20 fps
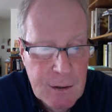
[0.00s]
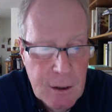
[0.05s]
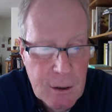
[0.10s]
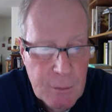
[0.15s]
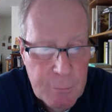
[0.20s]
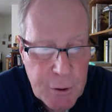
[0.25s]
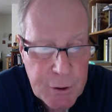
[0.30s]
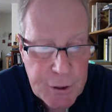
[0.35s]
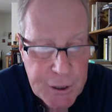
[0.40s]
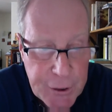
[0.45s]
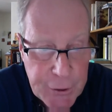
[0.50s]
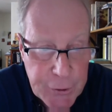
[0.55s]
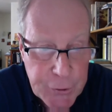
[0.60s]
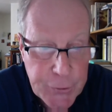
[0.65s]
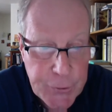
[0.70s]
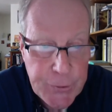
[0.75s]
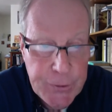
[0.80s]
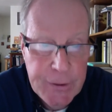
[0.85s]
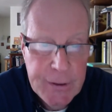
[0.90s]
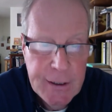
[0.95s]
But
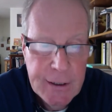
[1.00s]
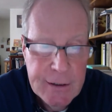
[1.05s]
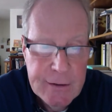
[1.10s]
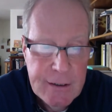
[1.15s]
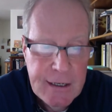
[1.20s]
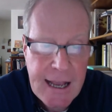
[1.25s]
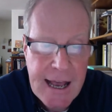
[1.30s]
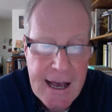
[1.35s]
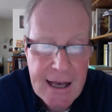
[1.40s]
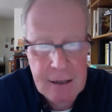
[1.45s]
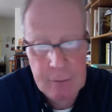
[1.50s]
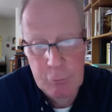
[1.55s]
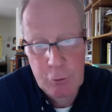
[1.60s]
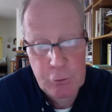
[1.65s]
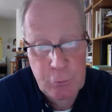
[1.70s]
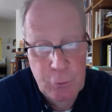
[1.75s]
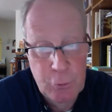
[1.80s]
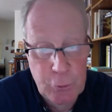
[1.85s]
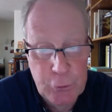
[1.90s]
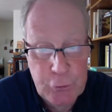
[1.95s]
here, the animals
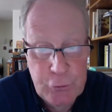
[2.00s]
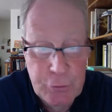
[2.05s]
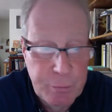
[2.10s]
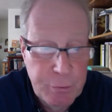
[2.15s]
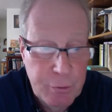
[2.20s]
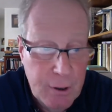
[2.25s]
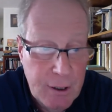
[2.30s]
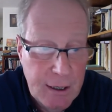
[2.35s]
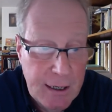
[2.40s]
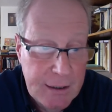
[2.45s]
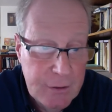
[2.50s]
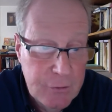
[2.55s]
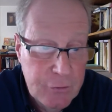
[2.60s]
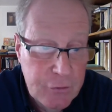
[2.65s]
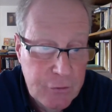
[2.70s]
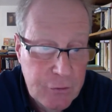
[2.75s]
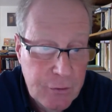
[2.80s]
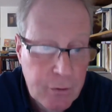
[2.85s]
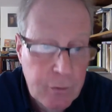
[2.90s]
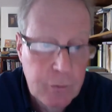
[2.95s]
were a
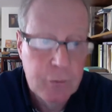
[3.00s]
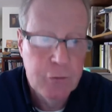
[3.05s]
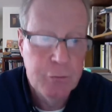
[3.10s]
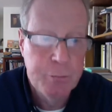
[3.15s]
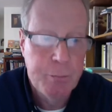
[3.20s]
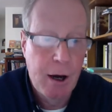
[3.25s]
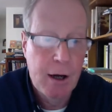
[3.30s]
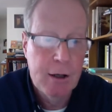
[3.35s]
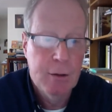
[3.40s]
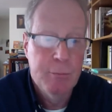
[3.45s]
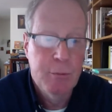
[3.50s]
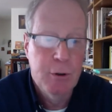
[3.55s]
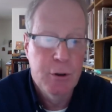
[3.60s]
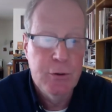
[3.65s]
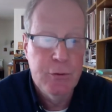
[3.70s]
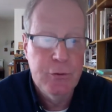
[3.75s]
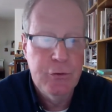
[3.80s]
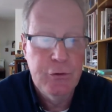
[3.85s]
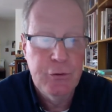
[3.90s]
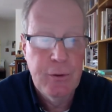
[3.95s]
surprise, those
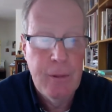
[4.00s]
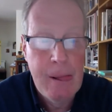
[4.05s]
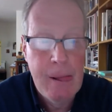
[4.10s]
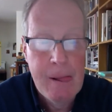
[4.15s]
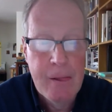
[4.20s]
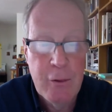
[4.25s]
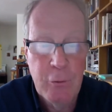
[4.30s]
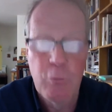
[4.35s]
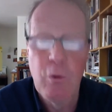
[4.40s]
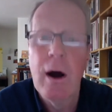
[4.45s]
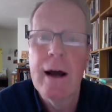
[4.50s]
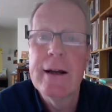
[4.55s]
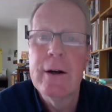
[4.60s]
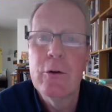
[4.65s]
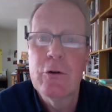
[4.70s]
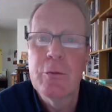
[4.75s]
bonobos, the rhino's